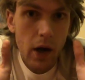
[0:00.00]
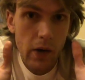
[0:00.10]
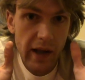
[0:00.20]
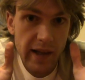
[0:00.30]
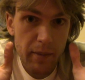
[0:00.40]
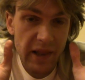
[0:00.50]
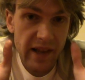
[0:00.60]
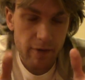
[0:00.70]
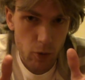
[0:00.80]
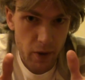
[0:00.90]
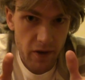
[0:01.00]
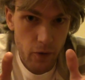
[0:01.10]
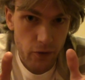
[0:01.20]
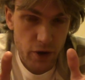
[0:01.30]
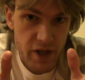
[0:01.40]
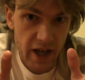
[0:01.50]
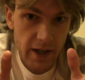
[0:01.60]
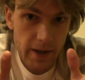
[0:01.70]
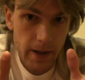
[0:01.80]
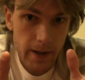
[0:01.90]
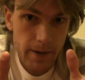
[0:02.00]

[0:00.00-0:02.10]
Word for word: Okay, let me level with you for a second.